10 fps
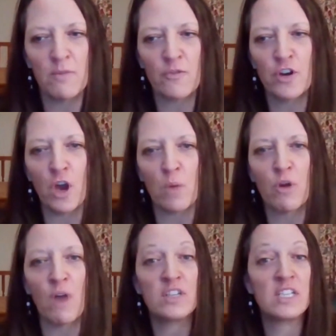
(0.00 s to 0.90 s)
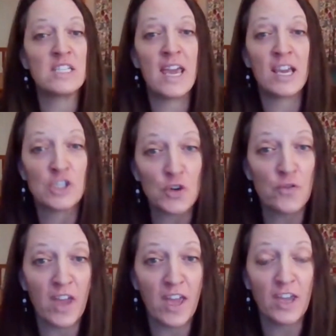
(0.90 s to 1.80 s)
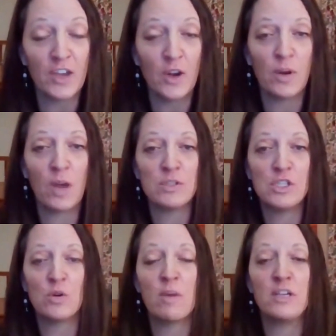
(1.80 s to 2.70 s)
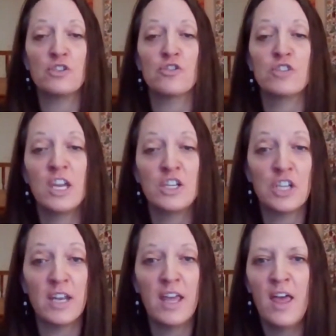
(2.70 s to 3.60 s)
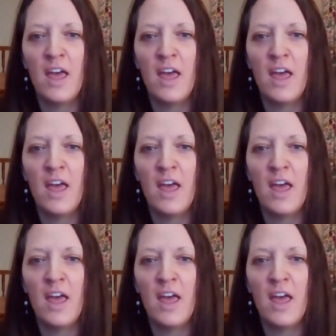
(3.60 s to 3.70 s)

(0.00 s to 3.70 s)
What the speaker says: for a nonprofit to take a survey, when I was doing my dissertation,